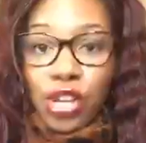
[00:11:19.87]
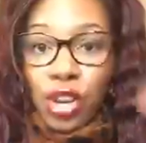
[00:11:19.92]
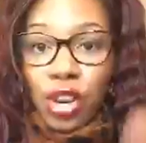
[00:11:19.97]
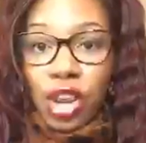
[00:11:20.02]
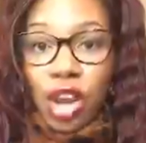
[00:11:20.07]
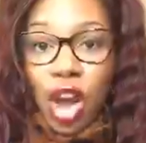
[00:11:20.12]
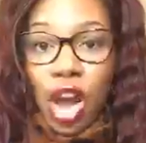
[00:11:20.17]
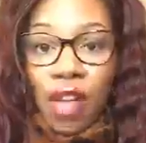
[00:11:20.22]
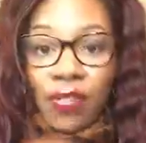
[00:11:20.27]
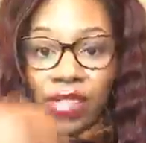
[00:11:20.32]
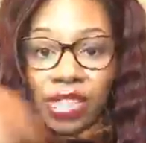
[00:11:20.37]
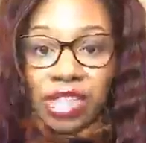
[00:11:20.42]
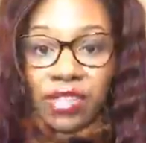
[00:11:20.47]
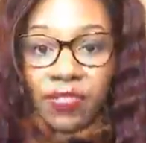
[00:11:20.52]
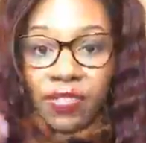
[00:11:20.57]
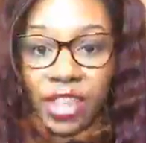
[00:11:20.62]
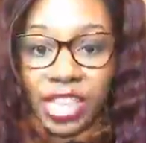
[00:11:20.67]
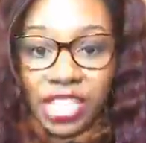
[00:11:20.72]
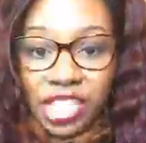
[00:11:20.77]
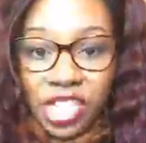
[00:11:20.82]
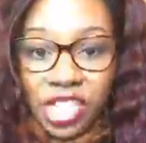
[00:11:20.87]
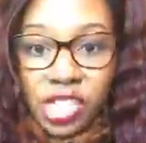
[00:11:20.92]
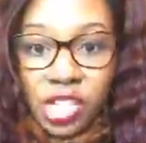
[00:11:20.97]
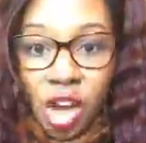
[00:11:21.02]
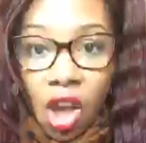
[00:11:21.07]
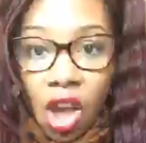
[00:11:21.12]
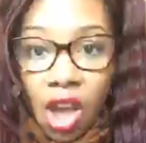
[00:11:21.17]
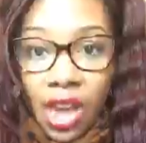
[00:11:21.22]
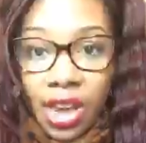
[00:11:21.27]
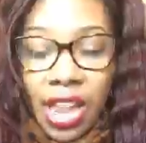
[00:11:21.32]
you're gone. This flesh is
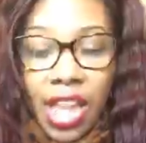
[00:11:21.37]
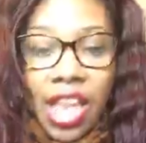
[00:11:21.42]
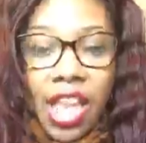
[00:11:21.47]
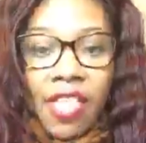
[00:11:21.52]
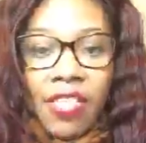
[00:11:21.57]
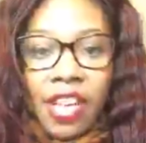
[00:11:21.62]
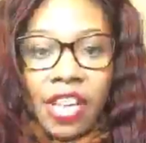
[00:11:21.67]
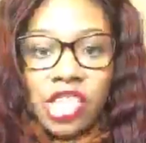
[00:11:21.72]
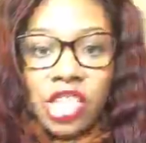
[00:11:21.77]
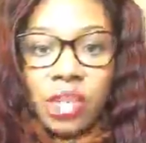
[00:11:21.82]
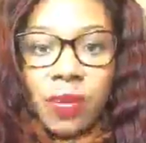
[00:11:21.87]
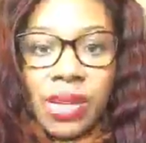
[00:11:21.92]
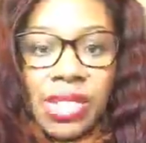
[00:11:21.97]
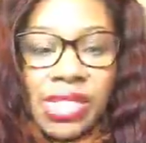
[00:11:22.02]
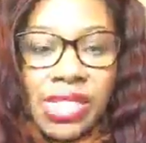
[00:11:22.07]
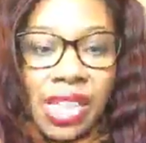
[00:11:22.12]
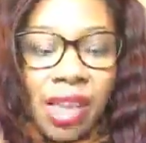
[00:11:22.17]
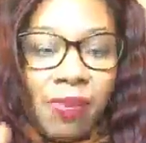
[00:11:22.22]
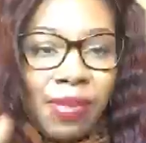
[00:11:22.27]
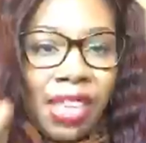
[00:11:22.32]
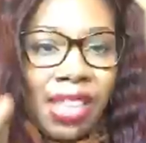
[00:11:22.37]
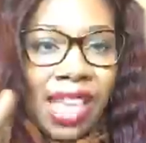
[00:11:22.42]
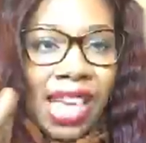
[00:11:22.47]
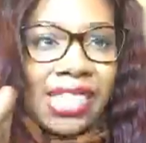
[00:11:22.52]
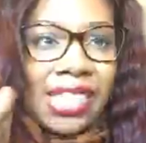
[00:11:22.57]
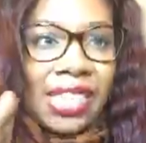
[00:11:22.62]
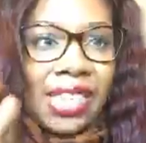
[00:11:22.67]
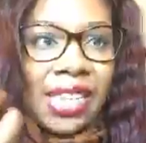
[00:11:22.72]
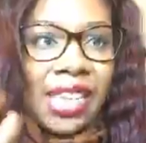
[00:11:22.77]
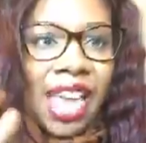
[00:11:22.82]
gone. There should be something
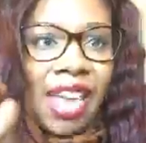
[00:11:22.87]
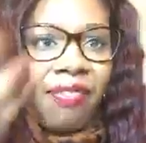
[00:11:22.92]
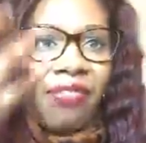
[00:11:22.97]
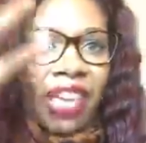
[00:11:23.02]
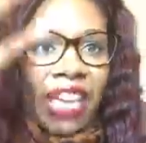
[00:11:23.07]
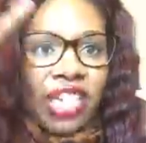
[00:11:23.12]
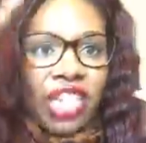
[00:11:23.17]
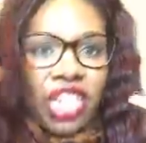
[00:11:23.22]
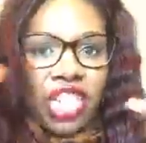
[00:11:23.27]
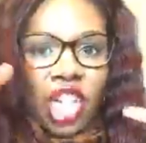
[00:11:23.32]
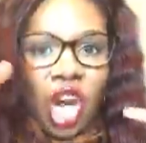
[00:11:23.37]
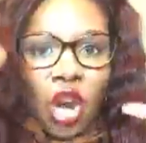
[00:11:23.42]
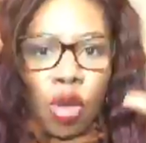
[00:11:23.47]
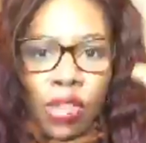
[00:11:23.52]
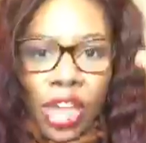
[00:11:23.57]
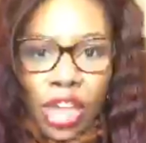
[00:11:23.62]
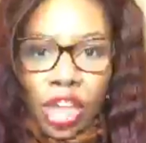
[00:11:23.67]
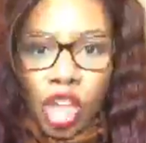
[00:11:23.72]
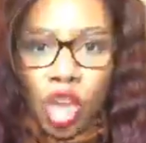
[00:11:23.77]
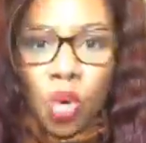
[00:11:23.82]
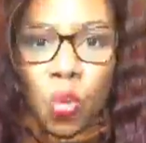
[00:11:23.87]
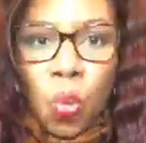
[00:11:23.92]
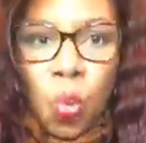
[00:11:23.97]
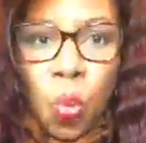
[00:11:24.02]
that's left that show that you